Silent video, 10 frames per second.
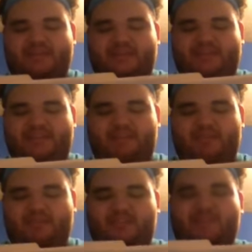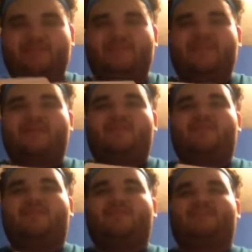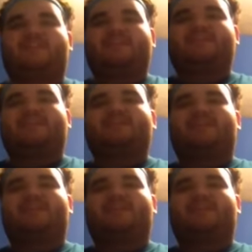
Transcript: Texas A&M and Oklahoma. The run for Texas A&M